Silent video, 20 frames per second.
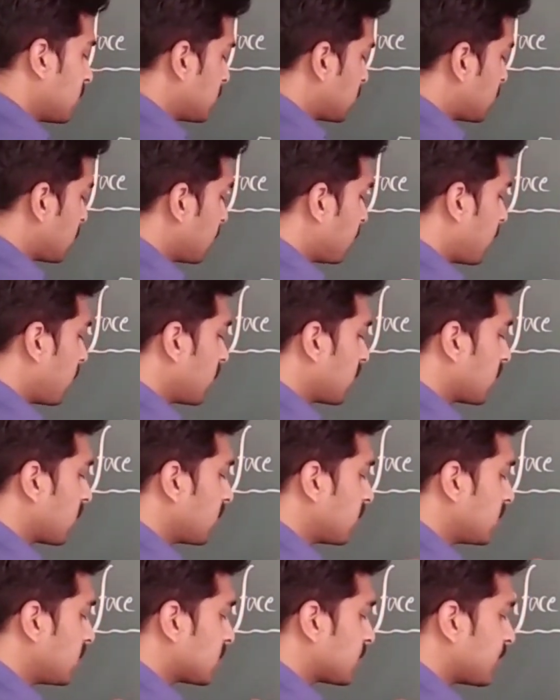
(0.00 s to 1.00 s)
So
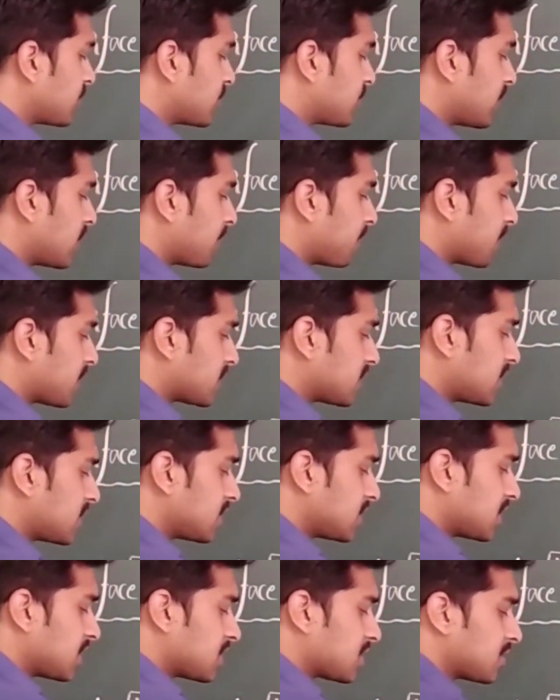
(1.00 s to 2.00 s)
molecules which were
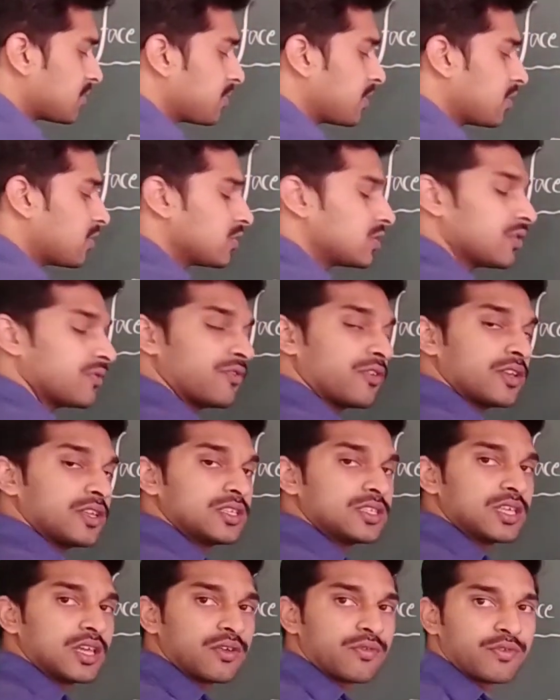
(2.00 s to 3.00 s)
present just below the free
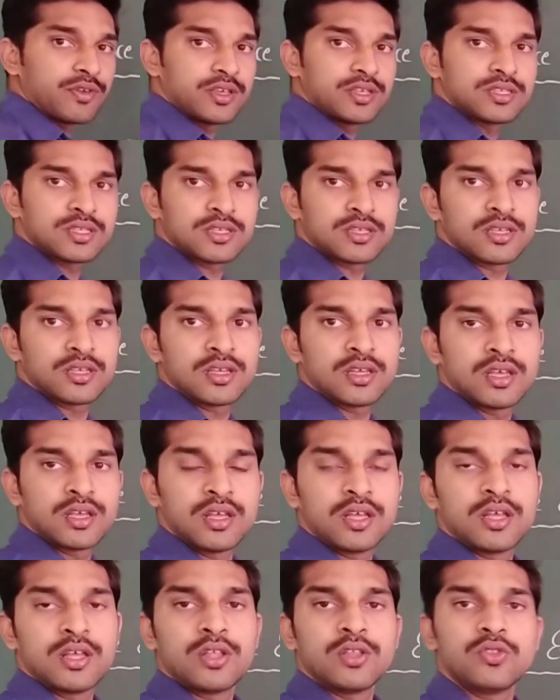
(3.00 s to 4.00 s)
surface,
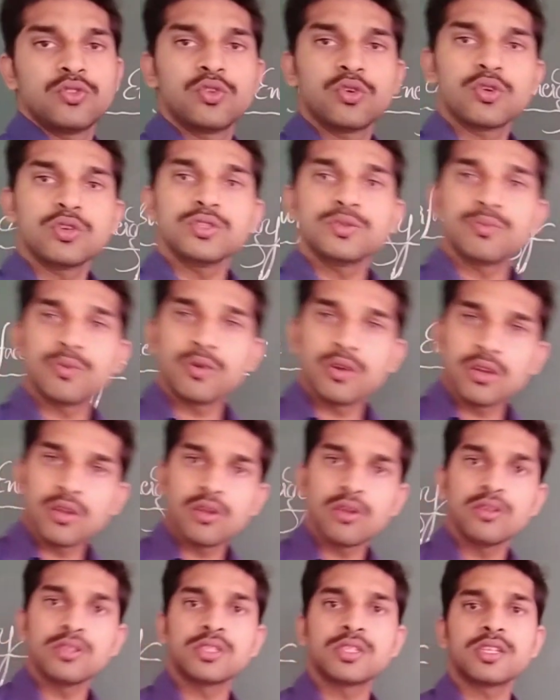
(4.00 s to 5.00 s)
those
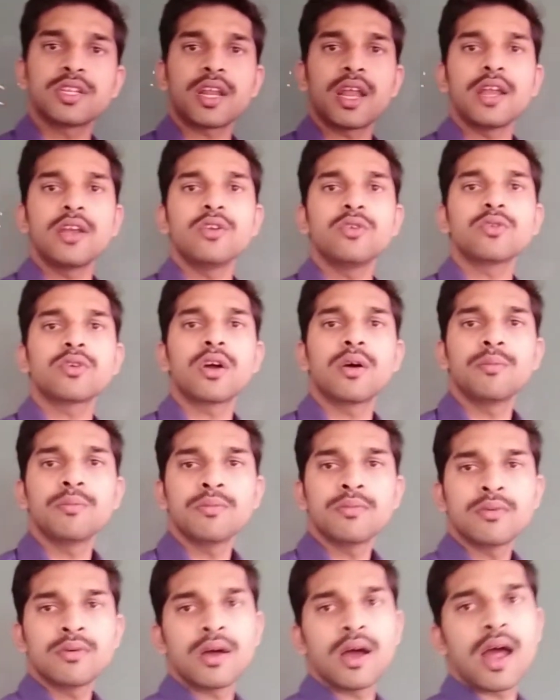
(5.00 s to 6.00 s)
molecules try to
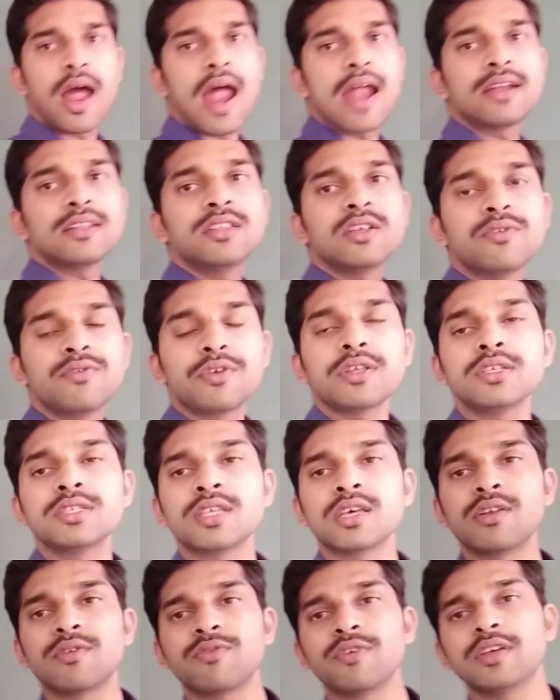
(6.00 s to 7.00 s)
come at the free
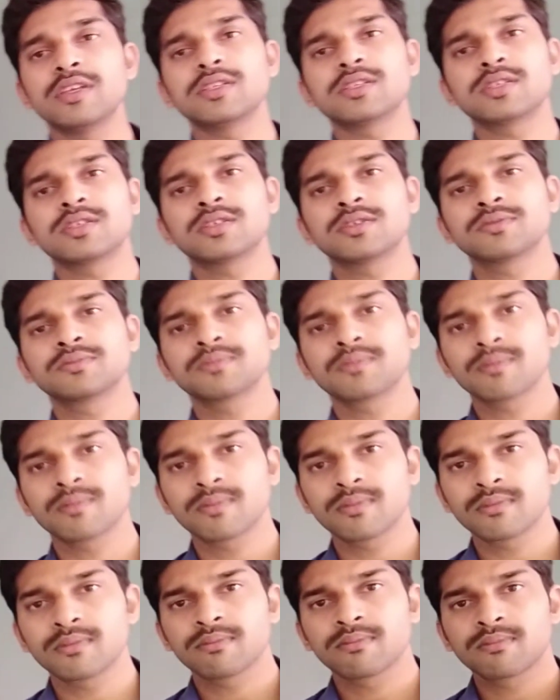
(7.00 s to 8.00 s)
surface.
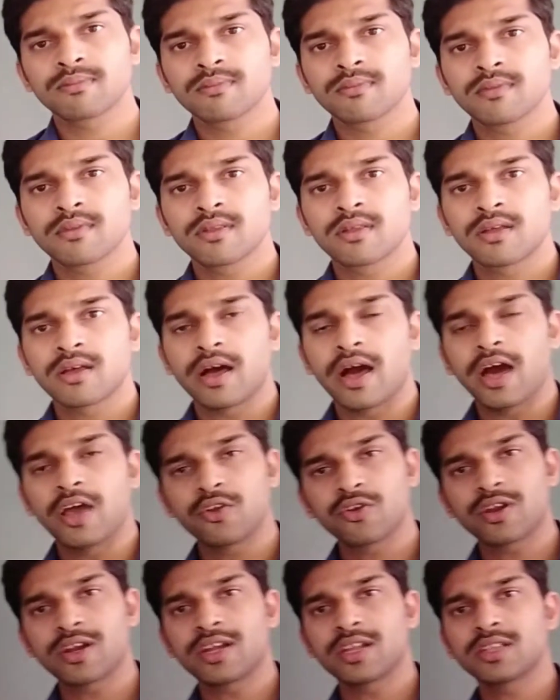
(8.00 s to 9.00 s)
Are
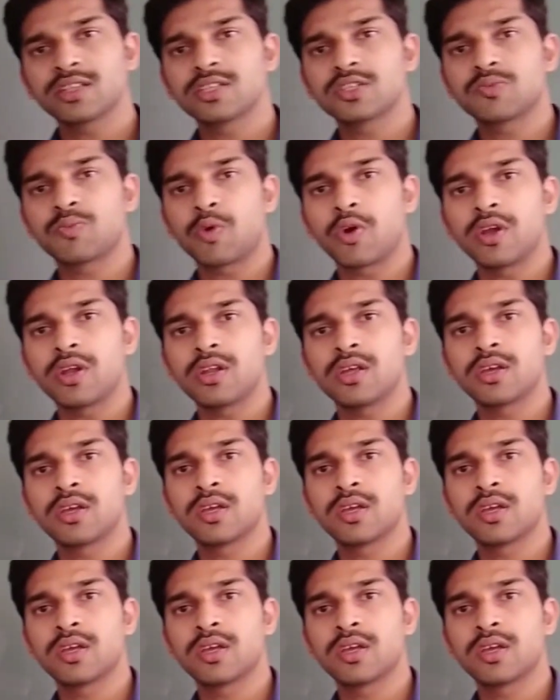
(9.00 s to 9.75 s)
you getting this point?